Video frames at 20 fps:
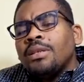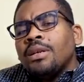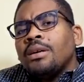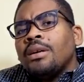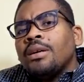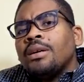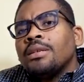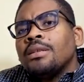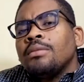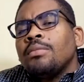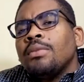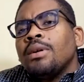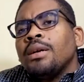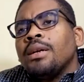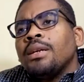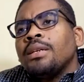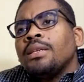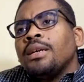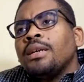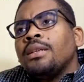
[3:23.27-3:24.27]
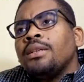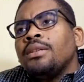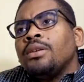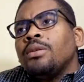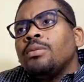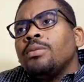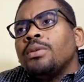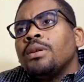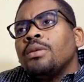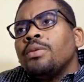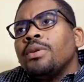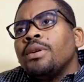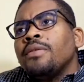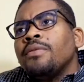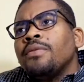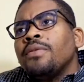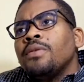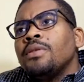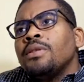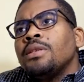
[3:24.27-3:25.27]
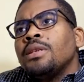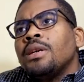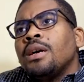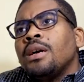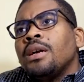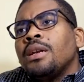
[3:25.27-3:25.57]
across the market and in terms of where funds are.